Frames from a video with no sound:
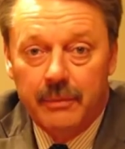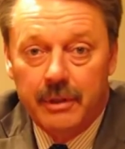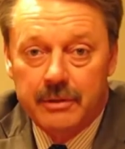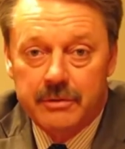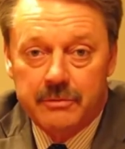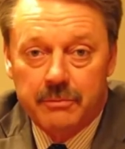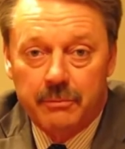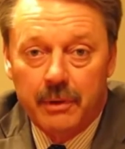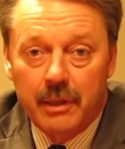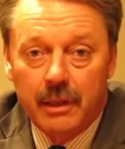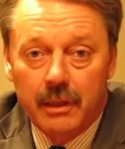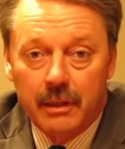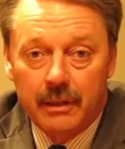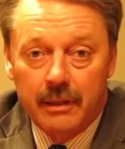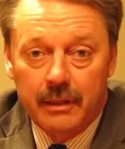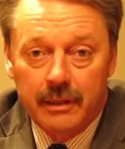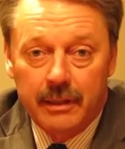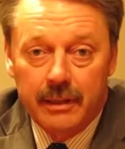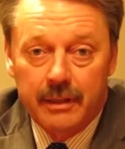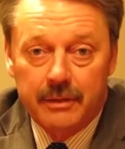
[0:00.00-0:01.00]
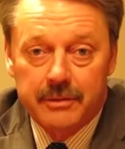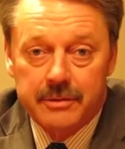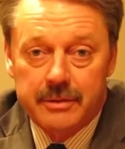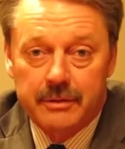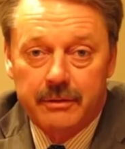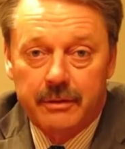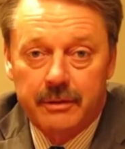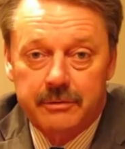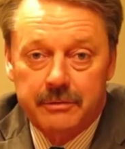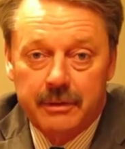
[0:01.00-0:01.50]
as well as
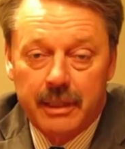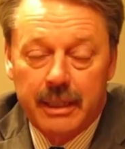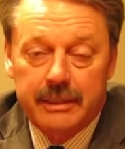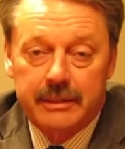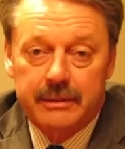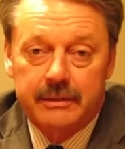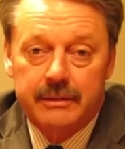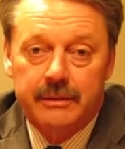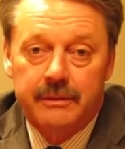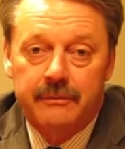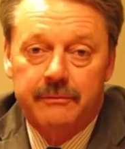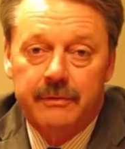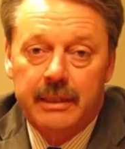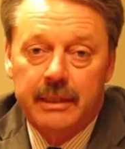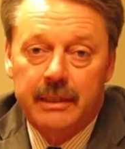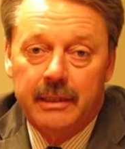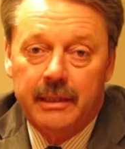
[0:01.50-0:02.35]
they're attractive